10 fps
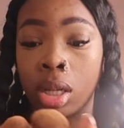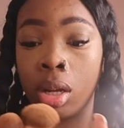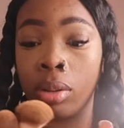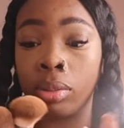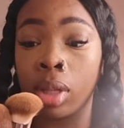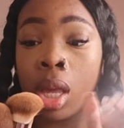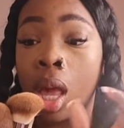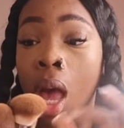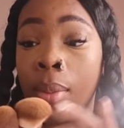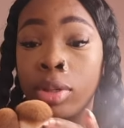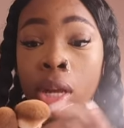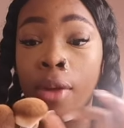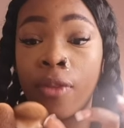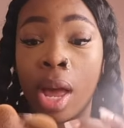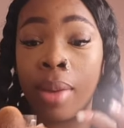So I'm gonna try
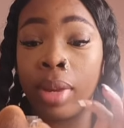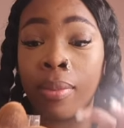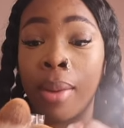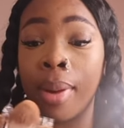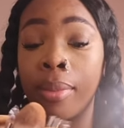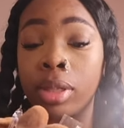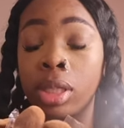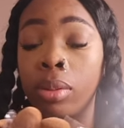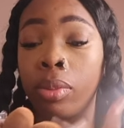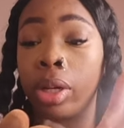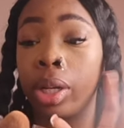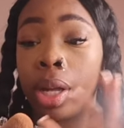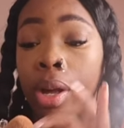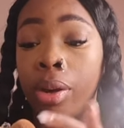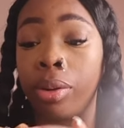to find me and my mama somewhere to
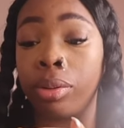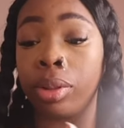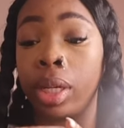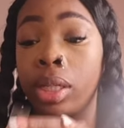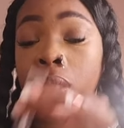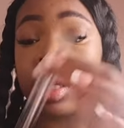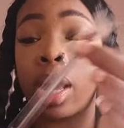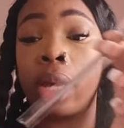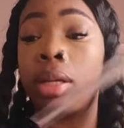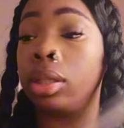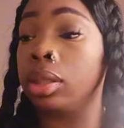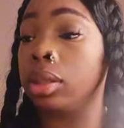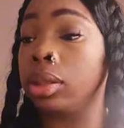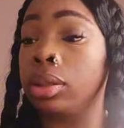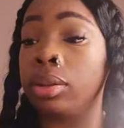go this night.
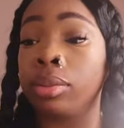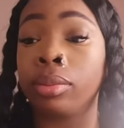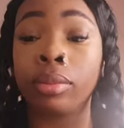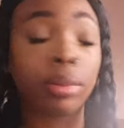um